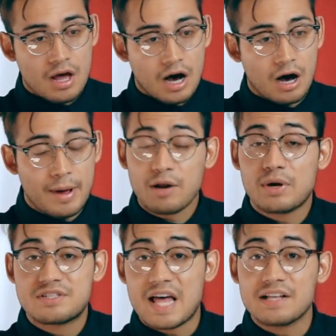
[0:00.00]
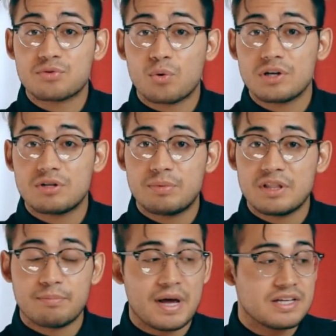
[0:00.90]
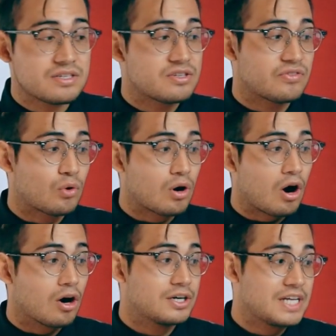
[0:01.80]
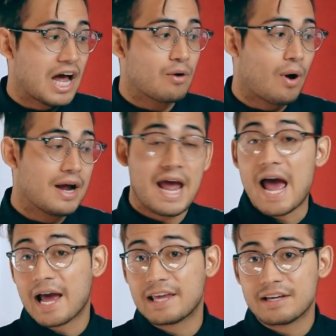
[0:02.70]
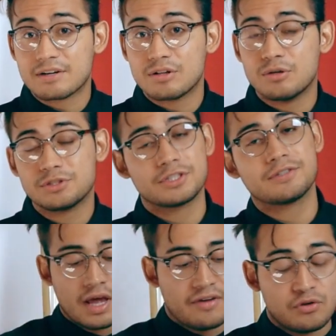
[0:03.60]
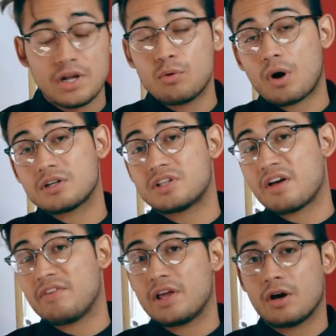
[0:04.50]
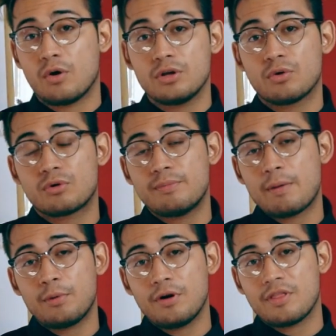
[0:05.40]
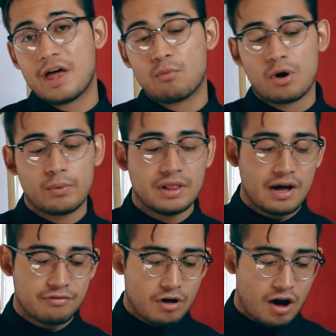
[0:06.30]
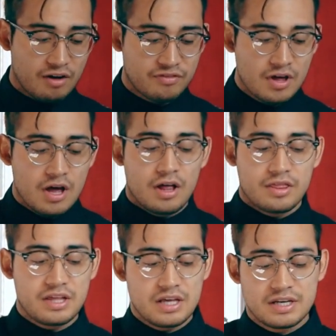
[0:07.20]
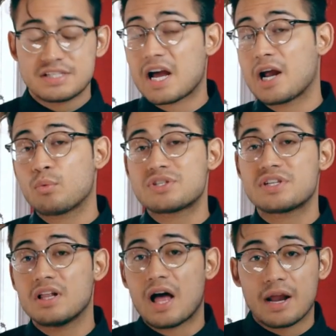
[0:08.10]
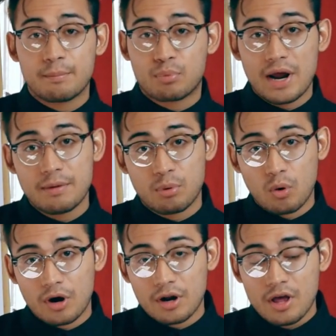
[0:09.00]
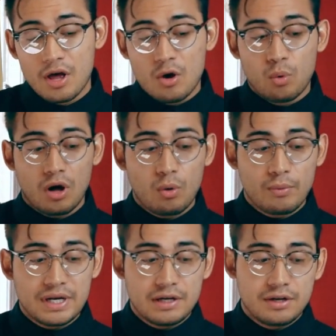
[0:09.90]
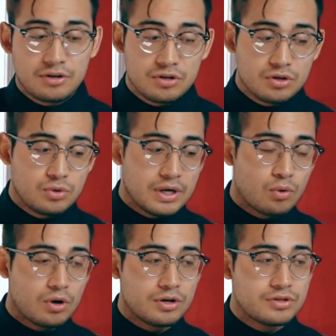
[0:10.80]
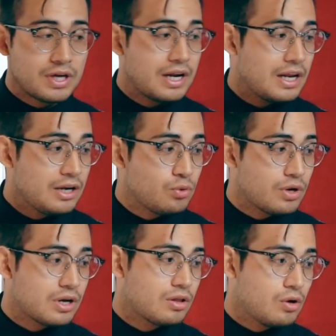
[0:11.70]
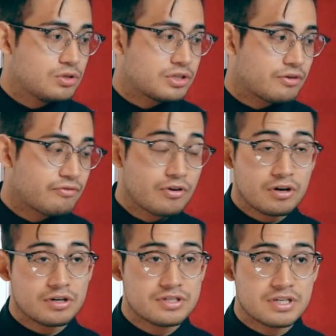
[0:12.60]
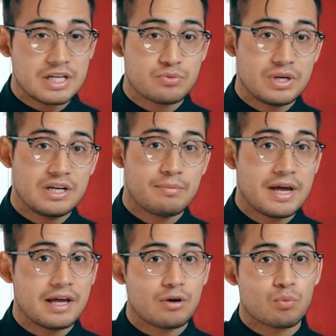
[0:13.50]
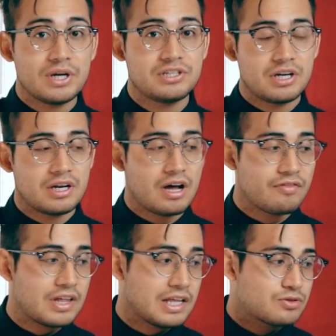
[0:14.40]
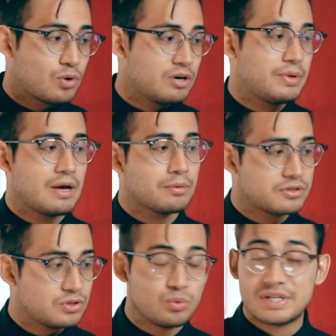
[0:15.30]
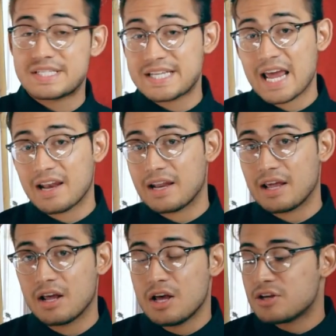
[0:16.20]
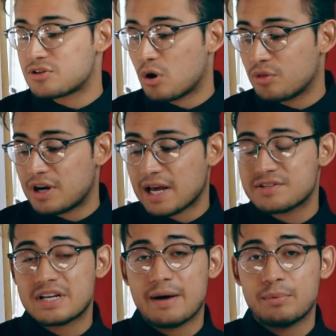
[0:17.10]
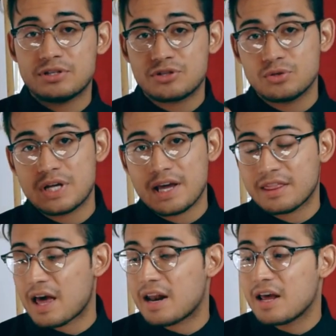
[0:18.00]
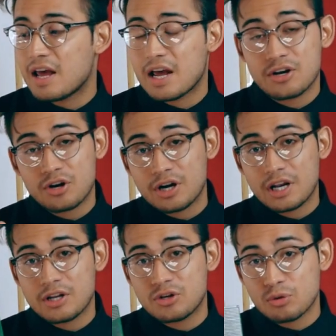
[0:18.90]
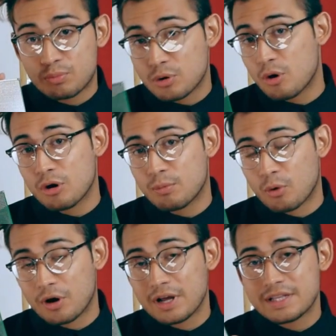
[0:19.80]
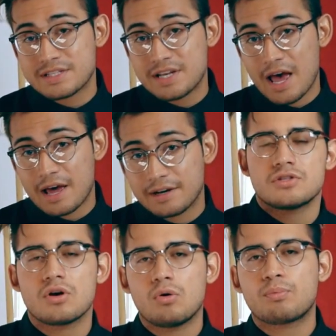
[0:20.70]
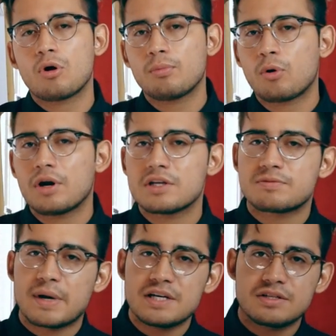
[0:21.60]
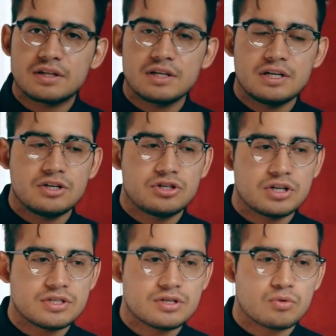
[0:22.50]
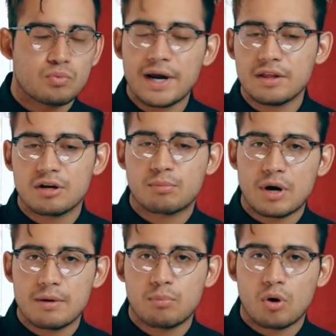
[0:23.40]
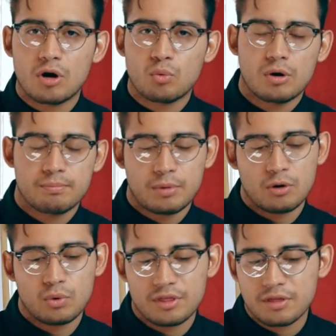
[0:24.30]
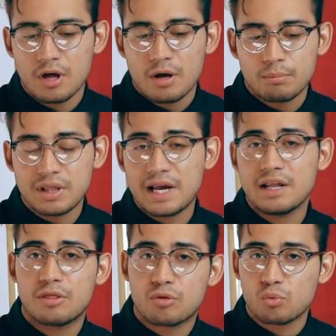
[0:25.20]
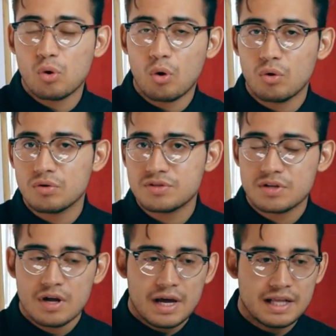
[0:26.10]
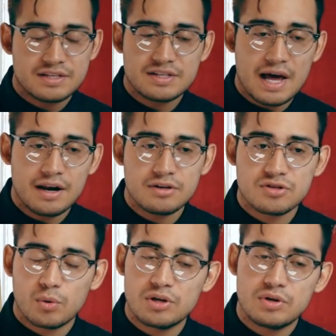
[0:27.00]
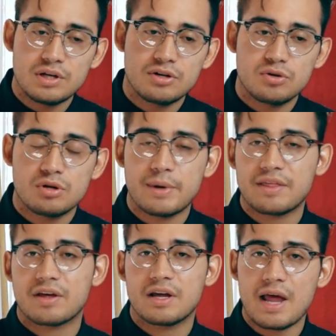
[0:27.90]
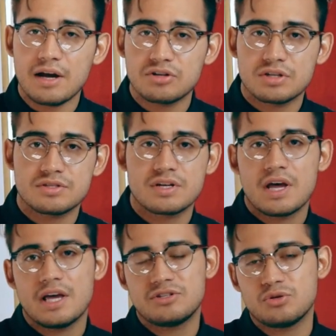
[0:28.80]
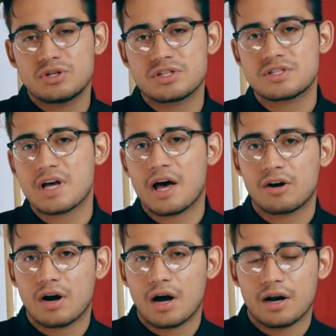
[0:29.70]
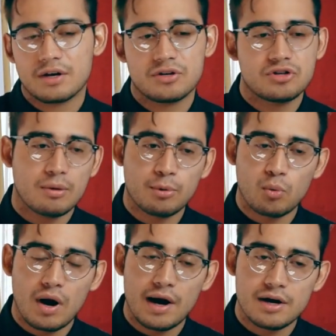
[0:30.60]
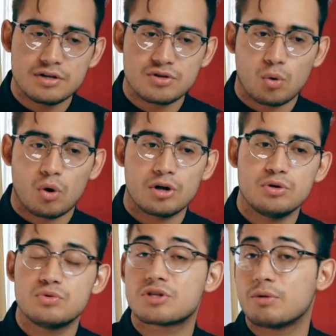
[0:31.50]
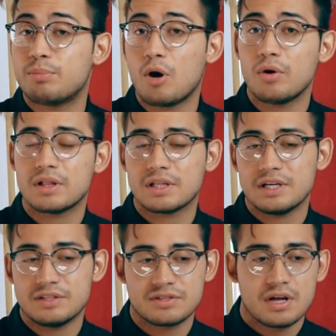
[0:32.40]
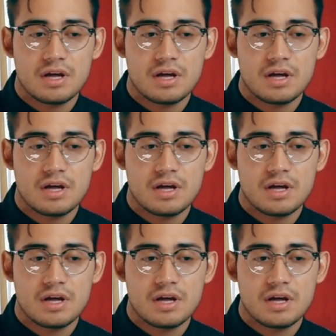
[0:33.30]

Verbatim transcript: Anyways, that's going to be the basis for our DIY hacky enclosure. If you did watch that video, you'll remember that where we left off, the design was still on breadboard. Well, what we need to do in order to get it into an enclosure first is we need to make it rigid enough that it's going to be able to withstand it. So the next step is to take that and turn it into protoboard instead. So protoboard is basically just regular breadboard, but with plated through holes instead. So what you need to do to make the connections is you just solder on jumper wires or use component leads